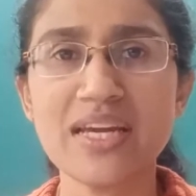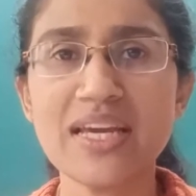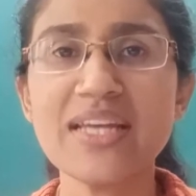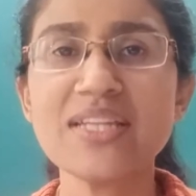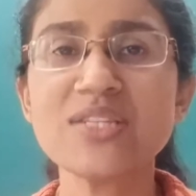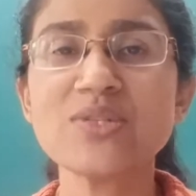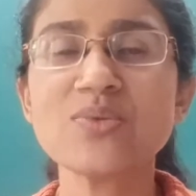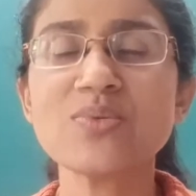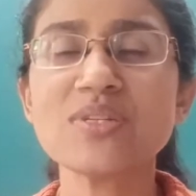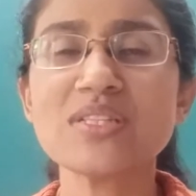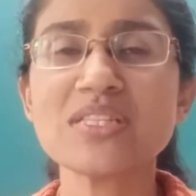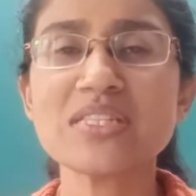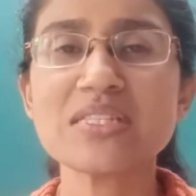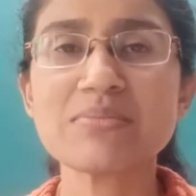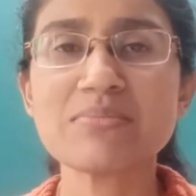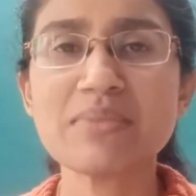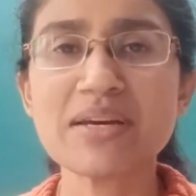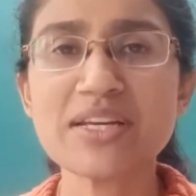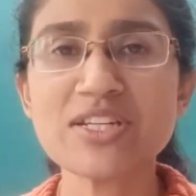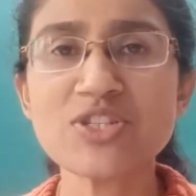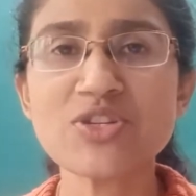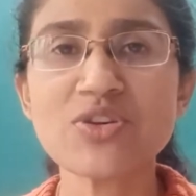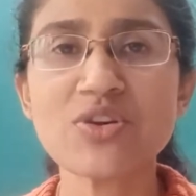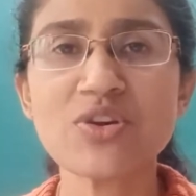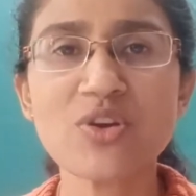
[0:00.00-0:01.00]
It will
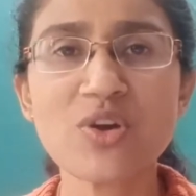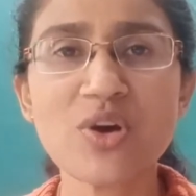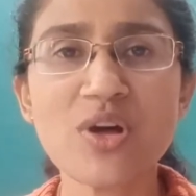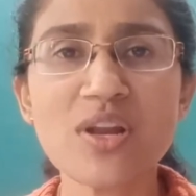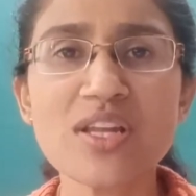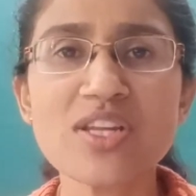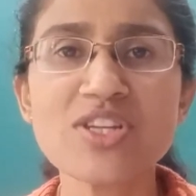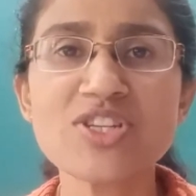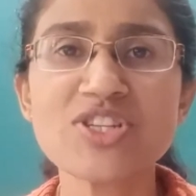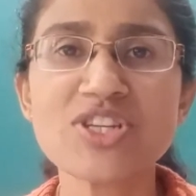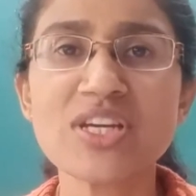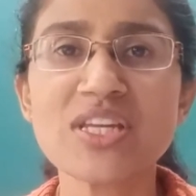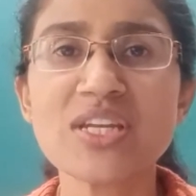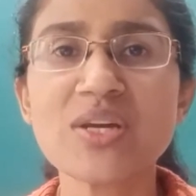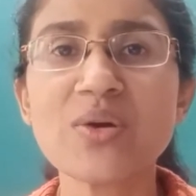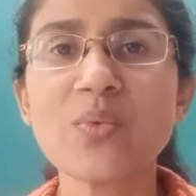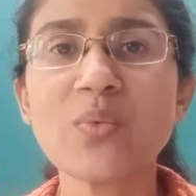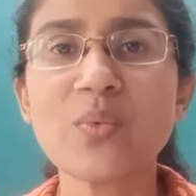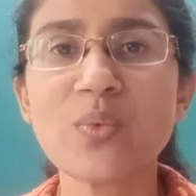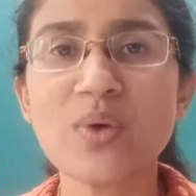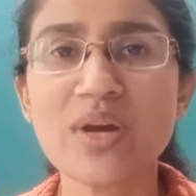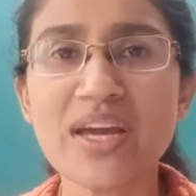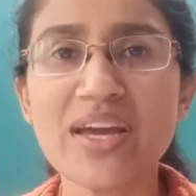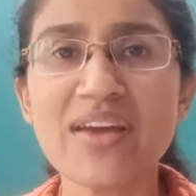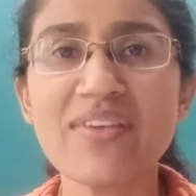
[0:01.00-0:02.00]
cement your knowledge in a
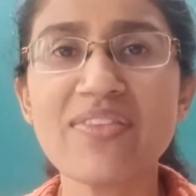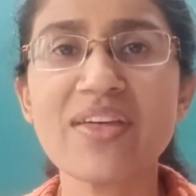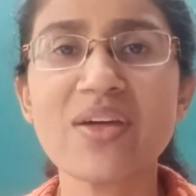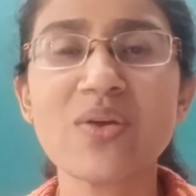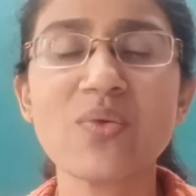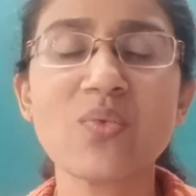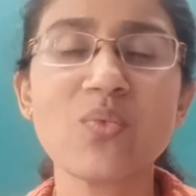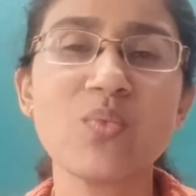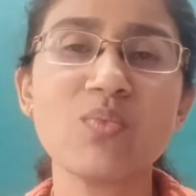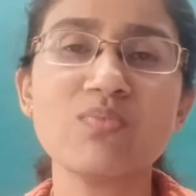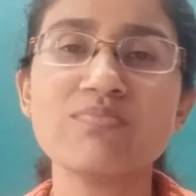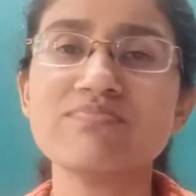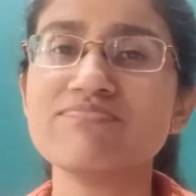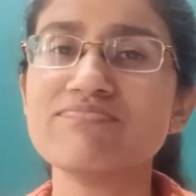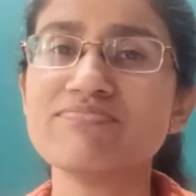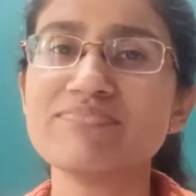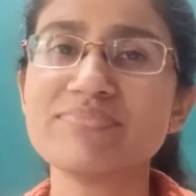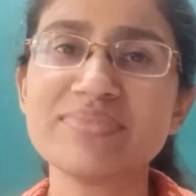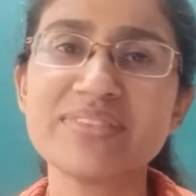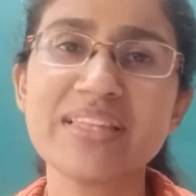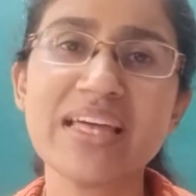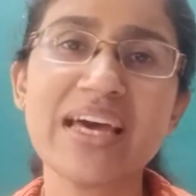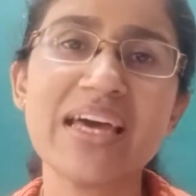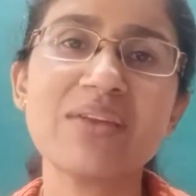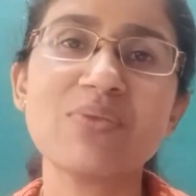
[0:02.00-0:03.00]
way
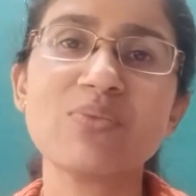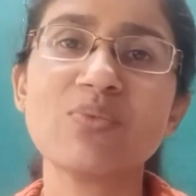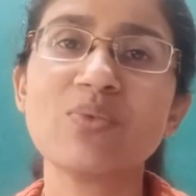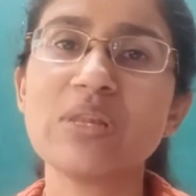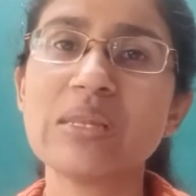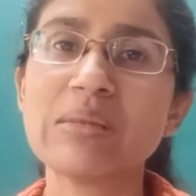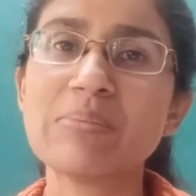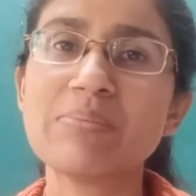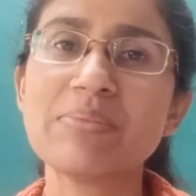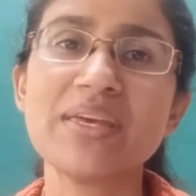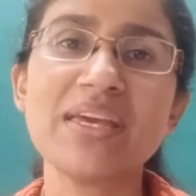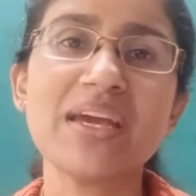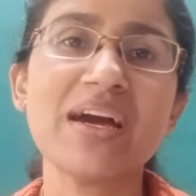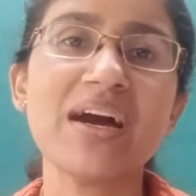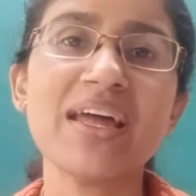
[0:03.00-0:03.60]
that will be